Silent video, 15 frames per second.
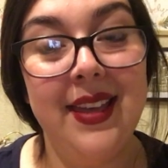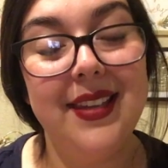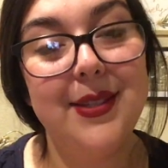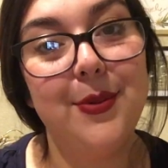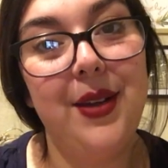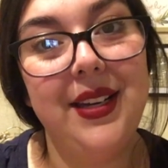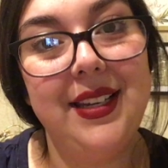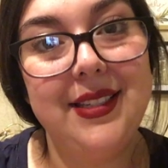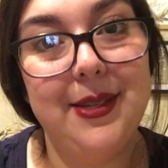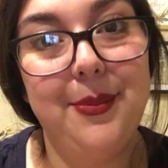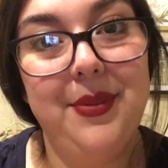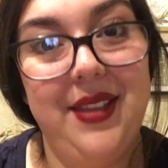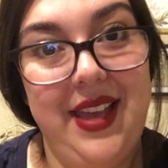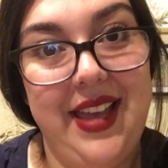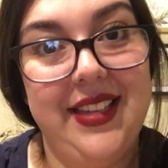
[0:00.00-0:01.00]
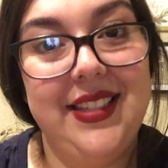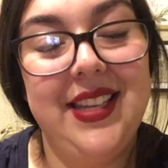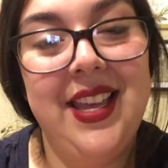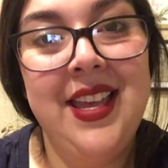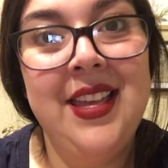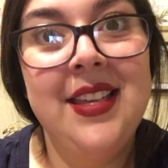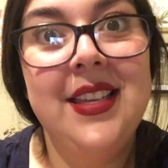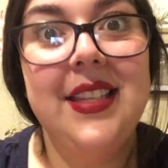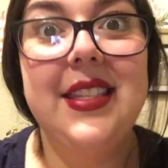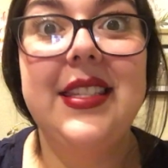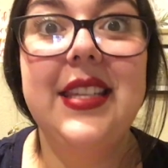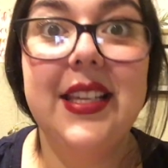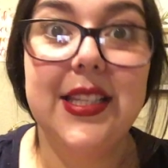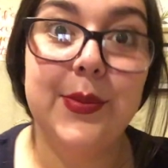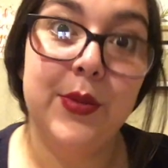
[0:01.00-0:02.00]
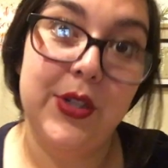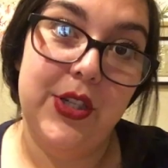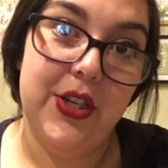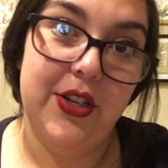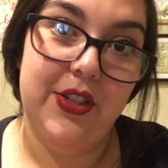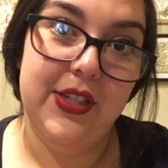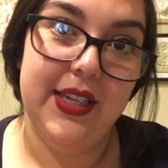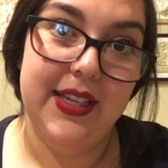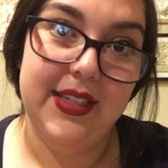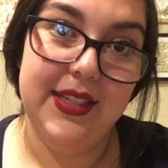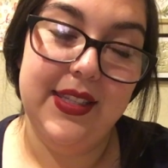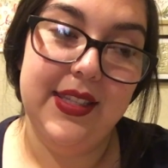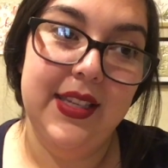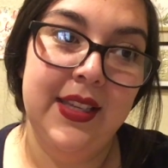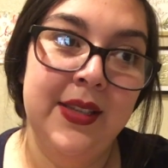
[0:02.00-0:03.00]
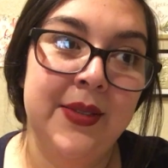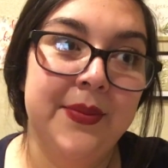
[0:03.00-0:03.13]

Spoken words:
is wanting to plant 6 more churches